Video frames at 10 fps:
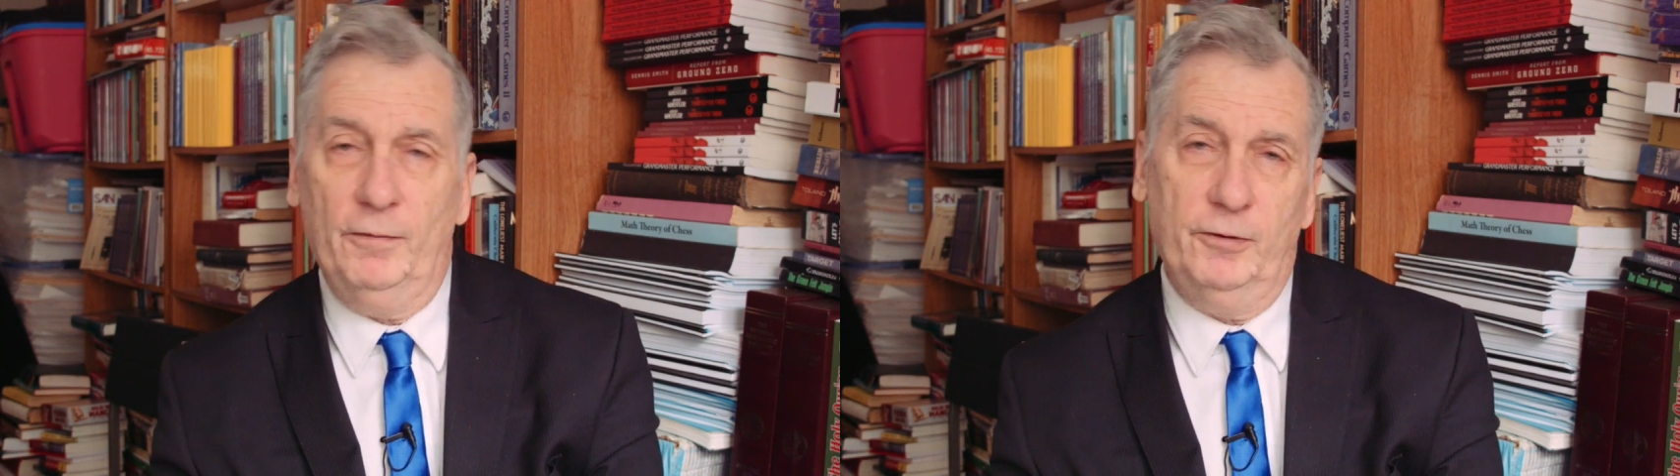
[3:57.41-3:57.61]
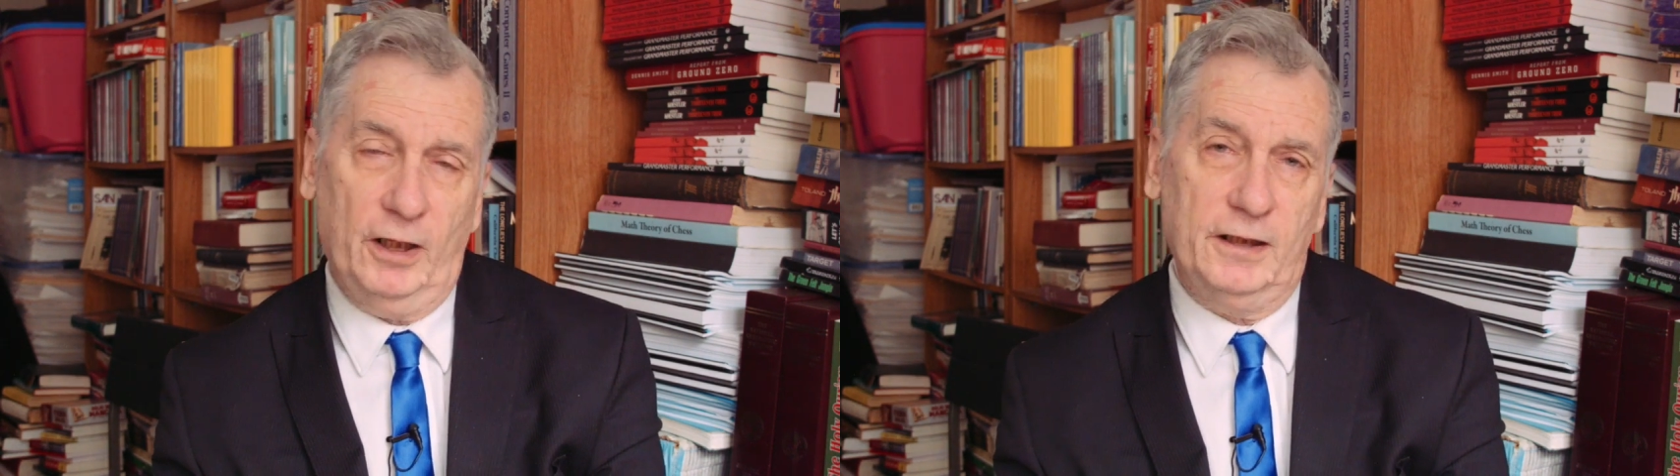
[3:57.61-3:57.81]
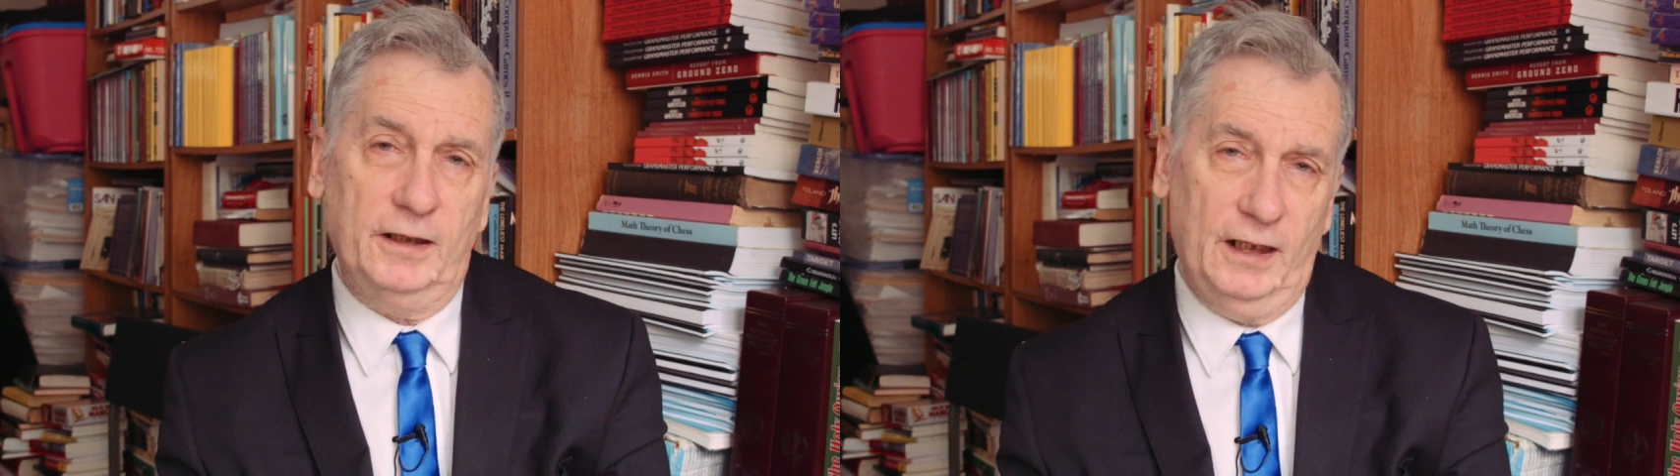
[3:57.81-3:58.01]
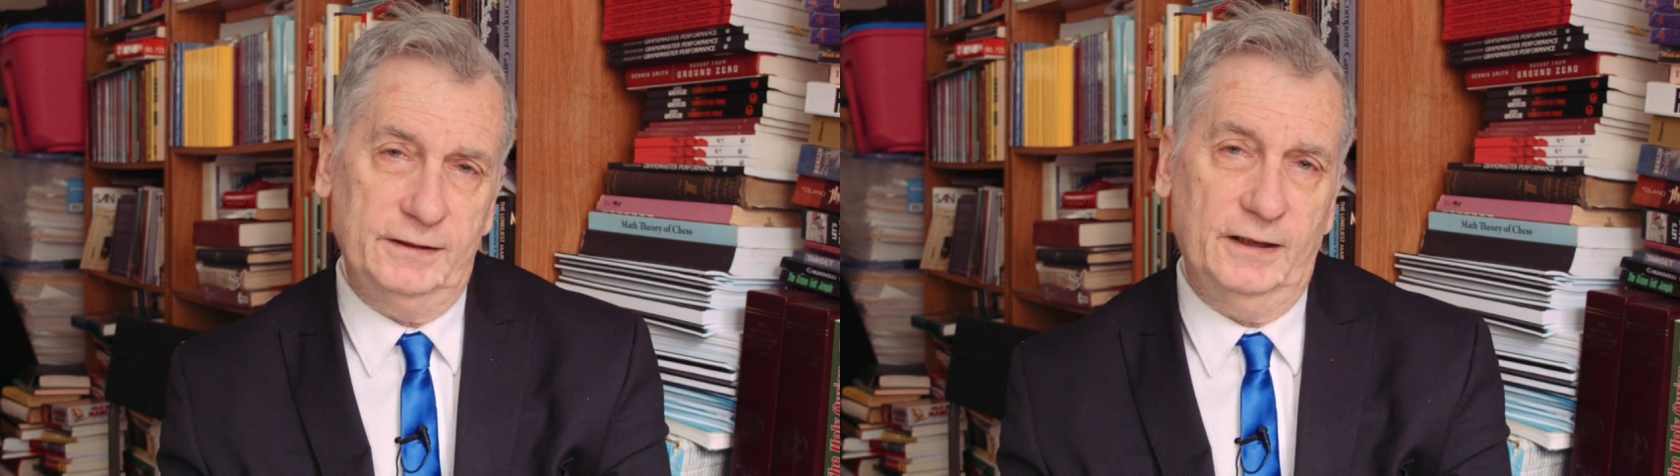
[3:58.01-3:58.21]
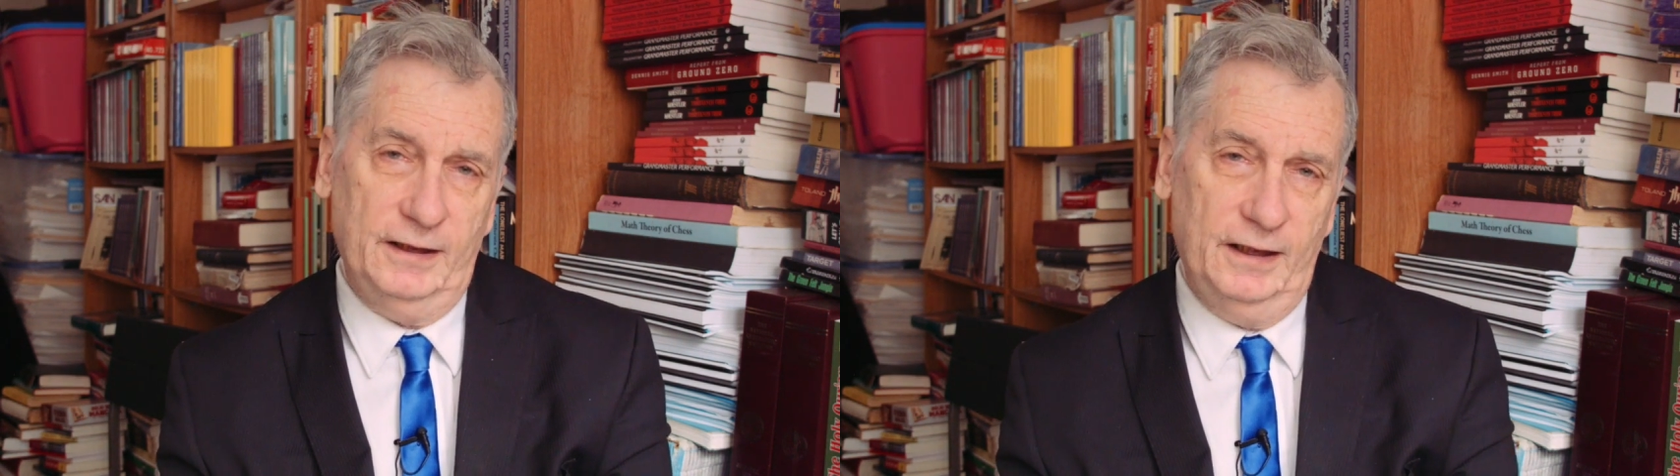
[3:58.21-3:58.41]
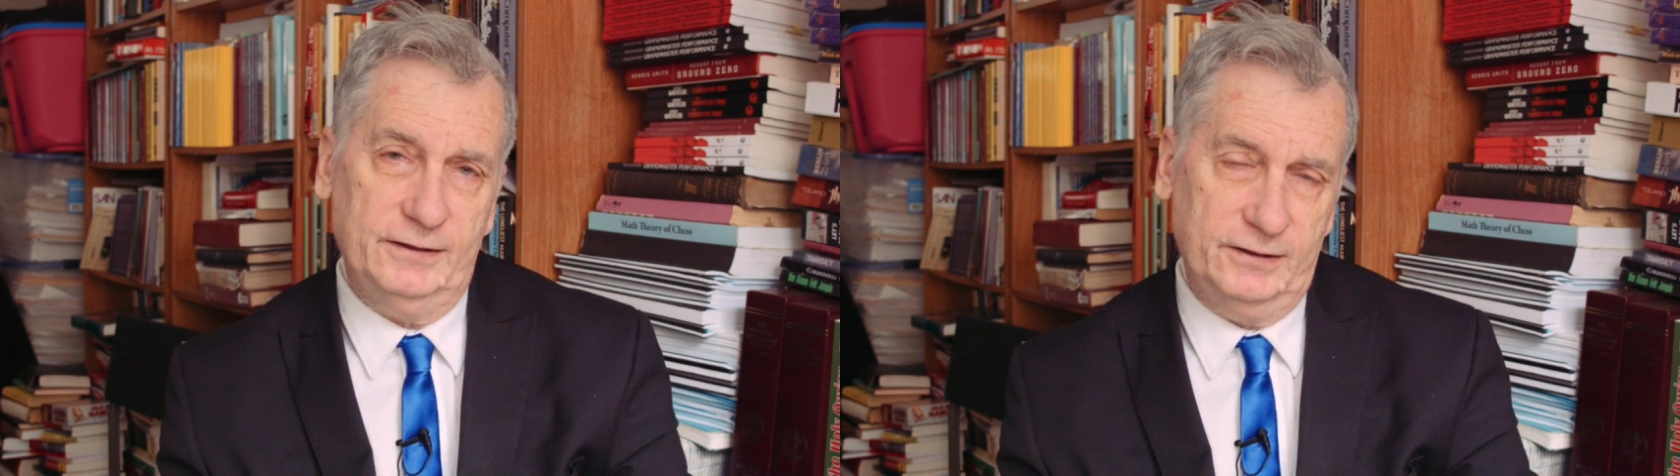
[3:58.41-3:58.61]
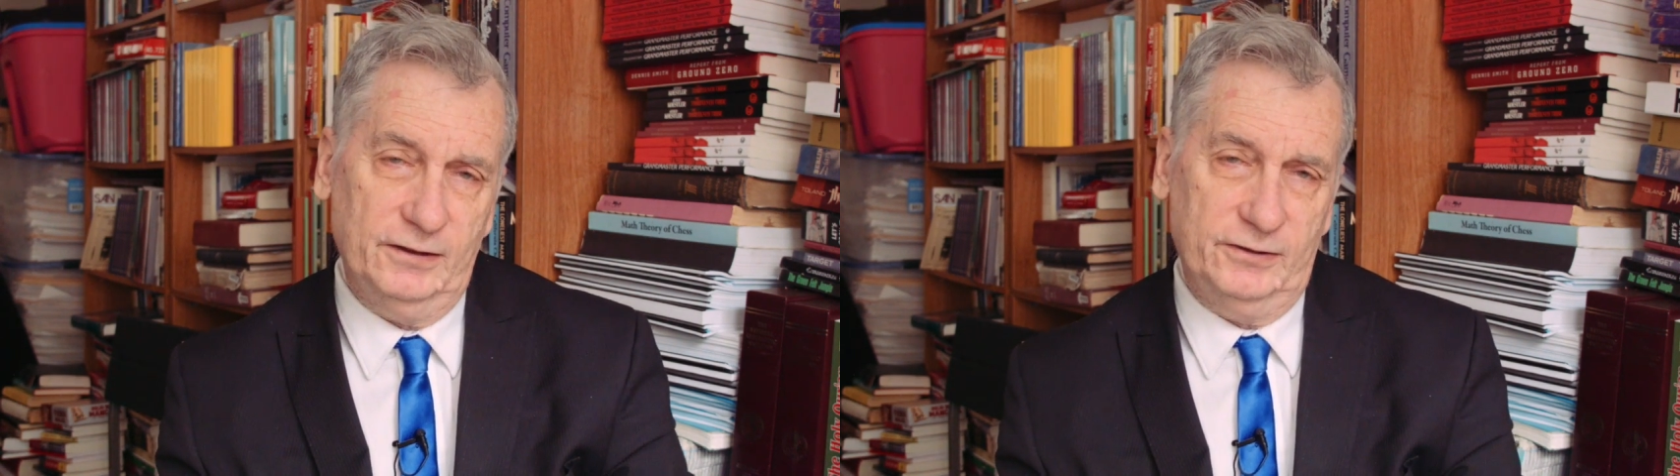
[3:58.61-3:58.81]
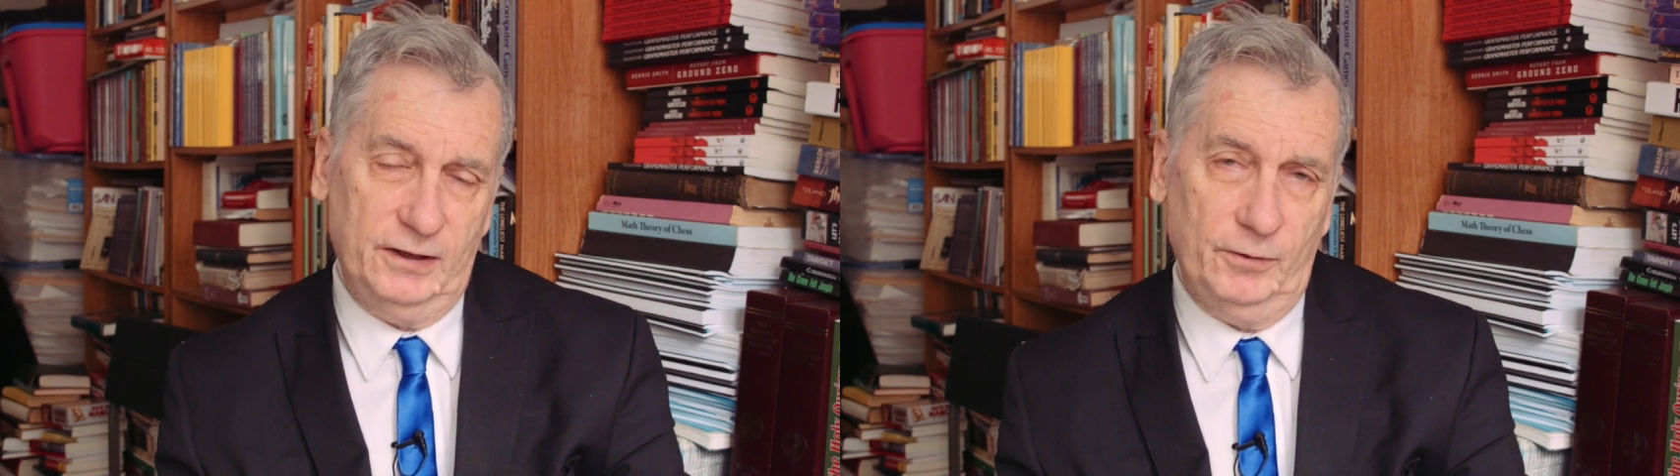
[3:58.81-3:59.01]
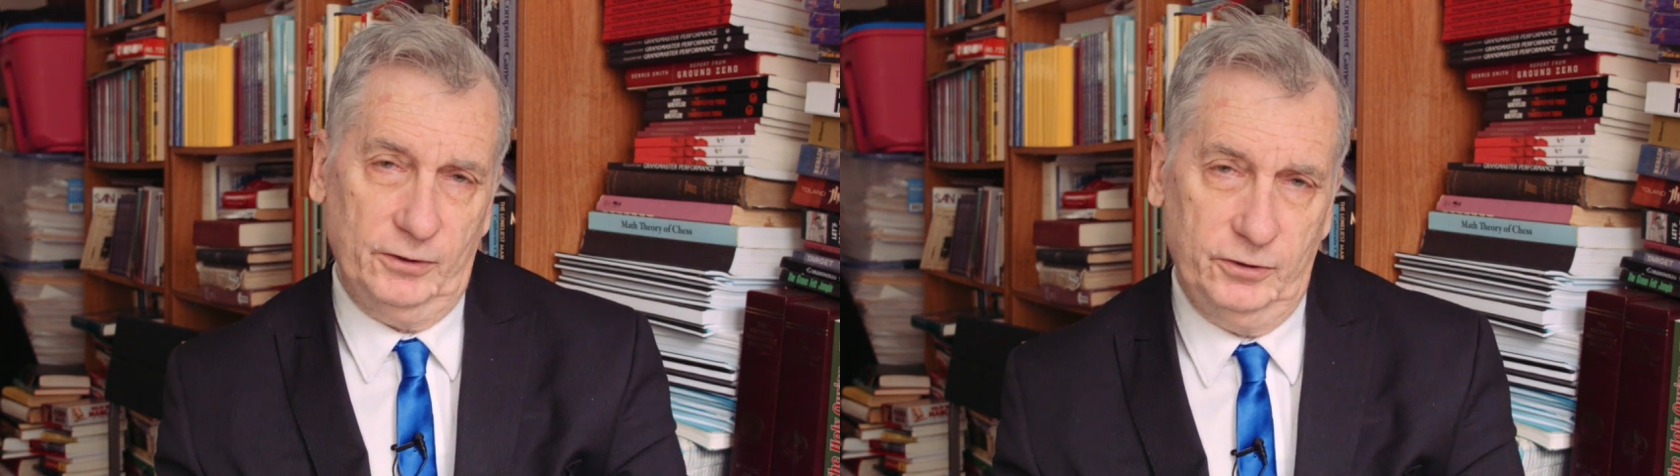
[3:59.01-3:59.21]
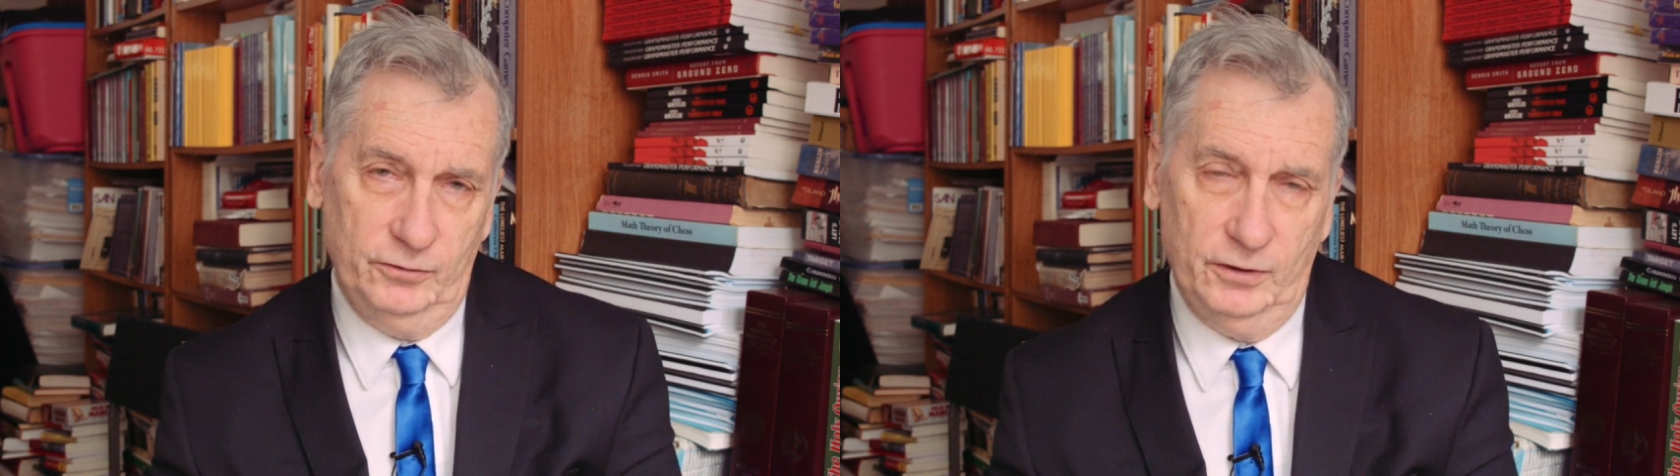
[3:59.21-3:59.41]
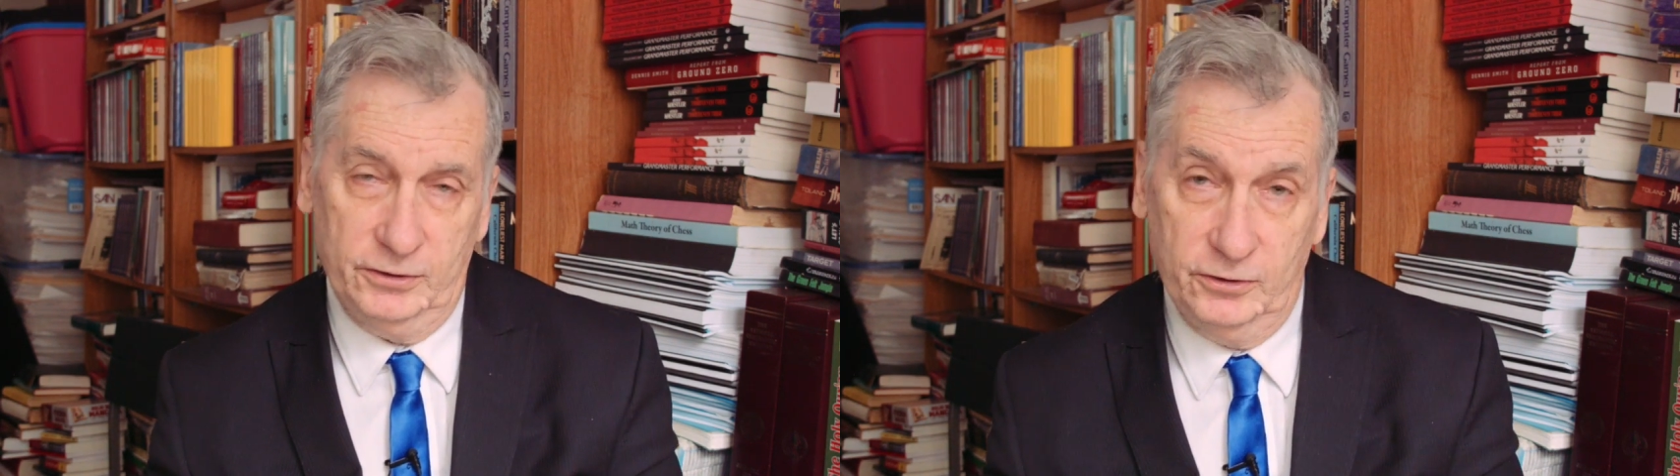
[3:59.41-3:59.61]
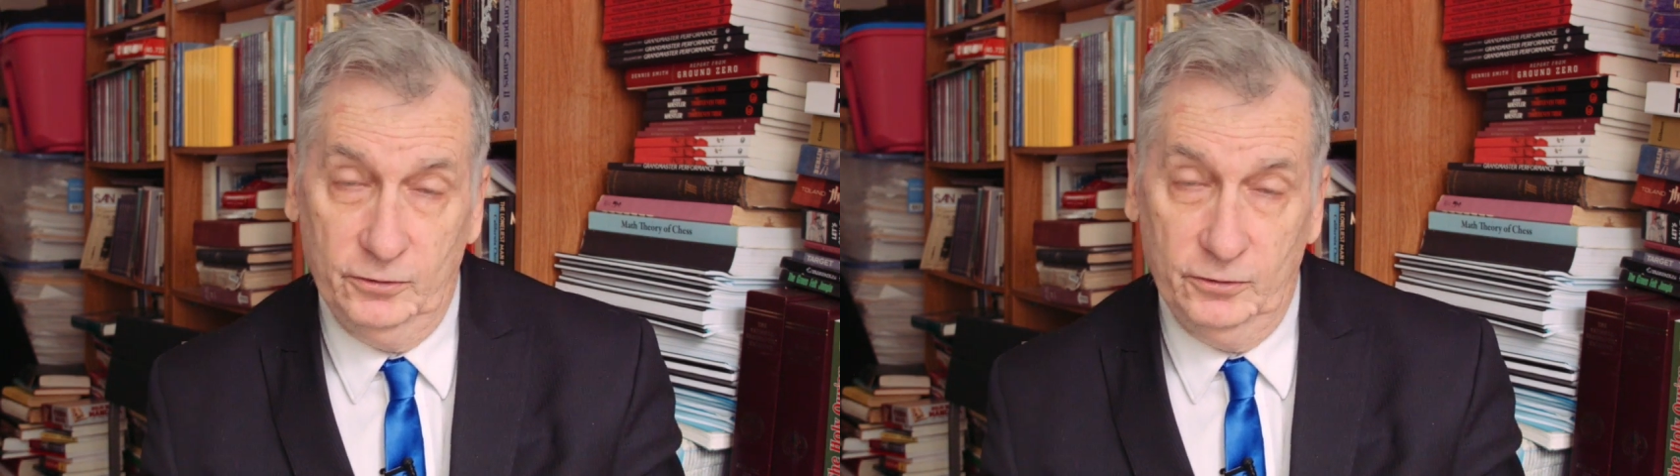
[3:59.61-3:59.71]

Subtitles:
recognize that it's similar to